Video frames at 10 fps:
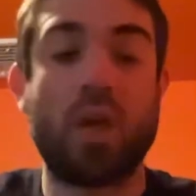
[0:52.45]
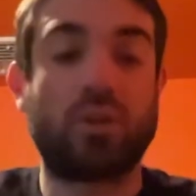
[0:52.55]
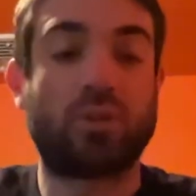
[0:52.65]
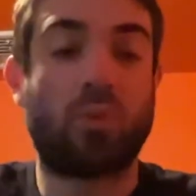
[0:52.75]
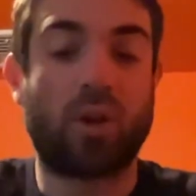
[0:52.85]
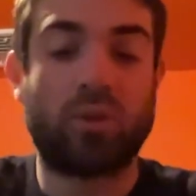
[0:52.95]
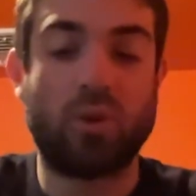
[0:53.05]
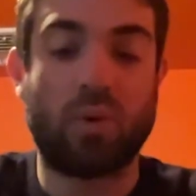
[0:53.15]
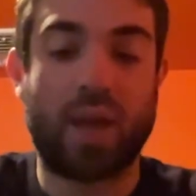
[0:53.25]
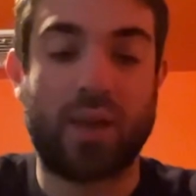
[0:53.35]
So I want to
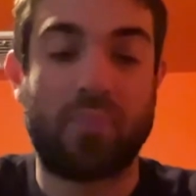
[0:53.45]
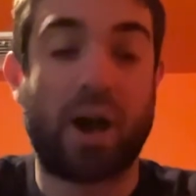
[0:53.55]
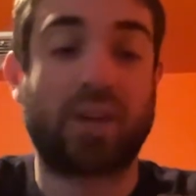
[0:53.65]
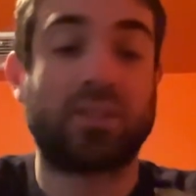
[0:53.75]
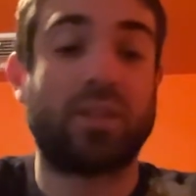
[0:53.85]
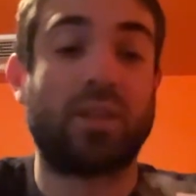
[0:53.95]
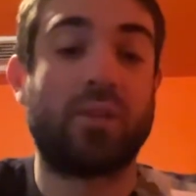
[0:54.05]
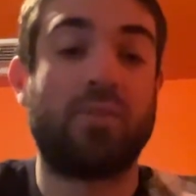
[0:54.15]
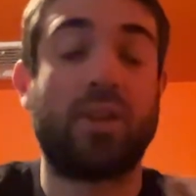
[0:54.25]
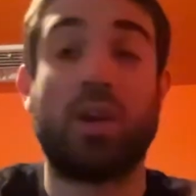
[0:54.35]
do a unboxing
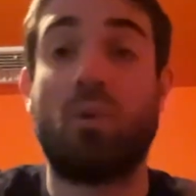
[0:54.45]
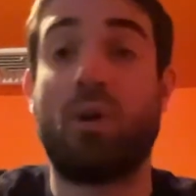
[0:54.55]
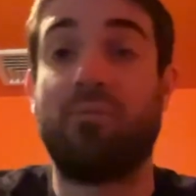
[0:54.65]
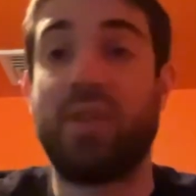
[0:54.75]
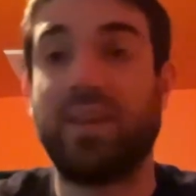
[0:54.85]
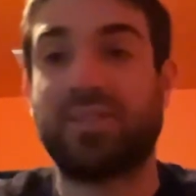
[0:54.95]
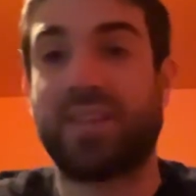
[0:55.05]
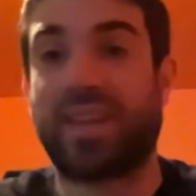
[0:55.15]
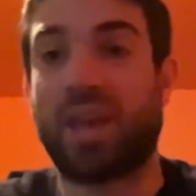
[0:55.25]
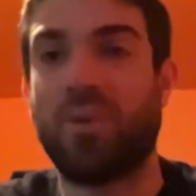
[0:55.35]
video of this.
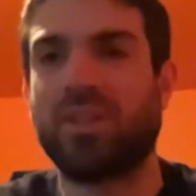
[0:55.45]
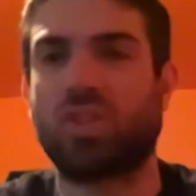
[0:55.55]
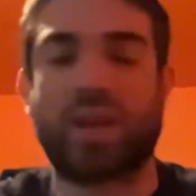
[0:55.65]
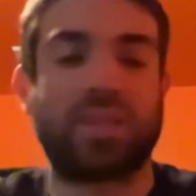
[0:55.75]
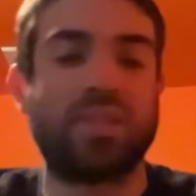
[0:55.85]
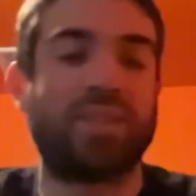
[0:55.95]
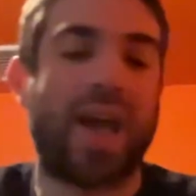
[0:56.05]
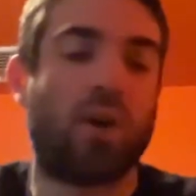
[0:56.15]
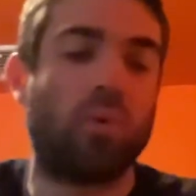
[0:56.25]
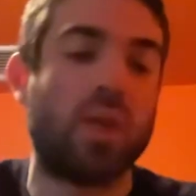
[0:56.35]
I can't wait to check these
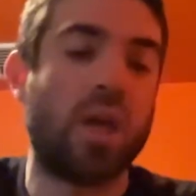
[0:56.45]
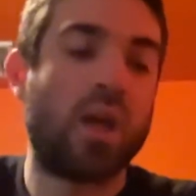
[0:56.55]
out.